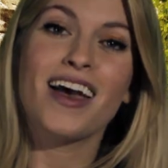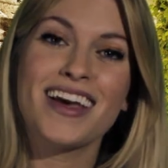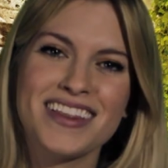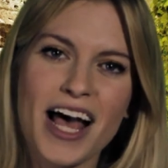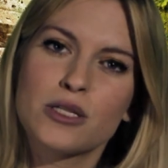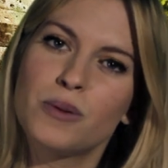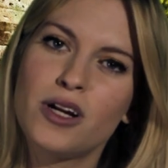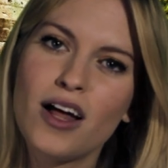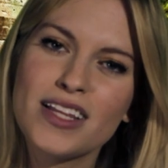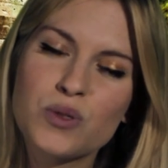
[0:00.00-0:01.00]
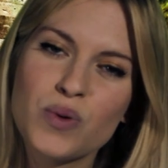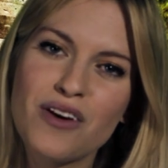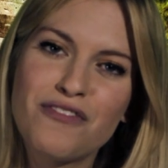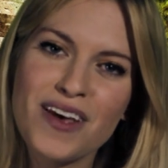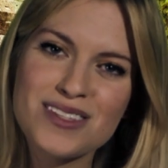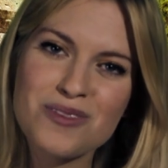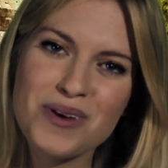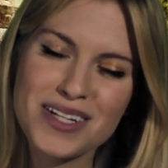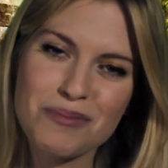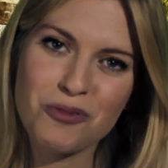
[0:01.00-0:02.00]
And last but not least, we have Fails the
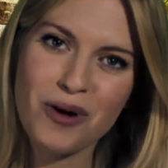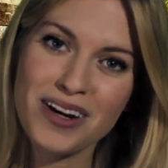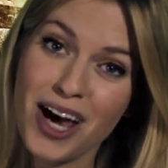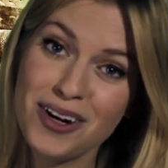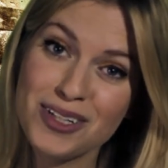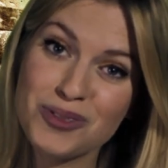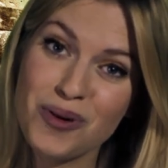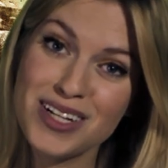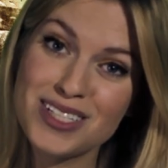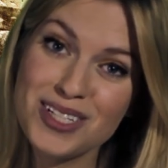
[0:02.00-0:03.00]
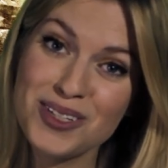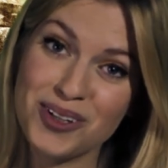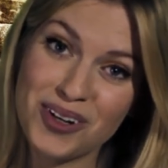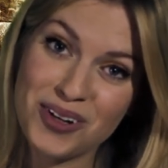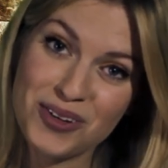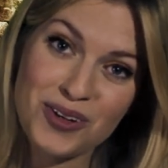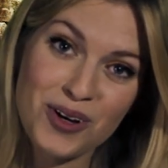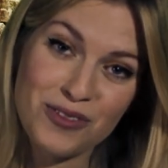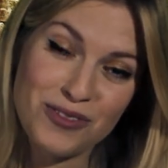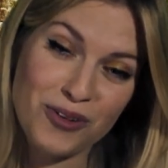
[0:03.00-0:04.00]
Week number 122
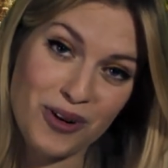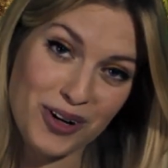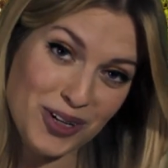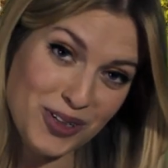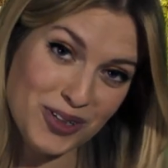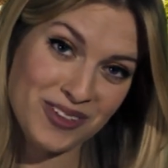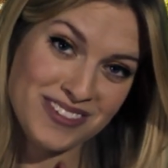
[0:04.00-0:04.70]
for you.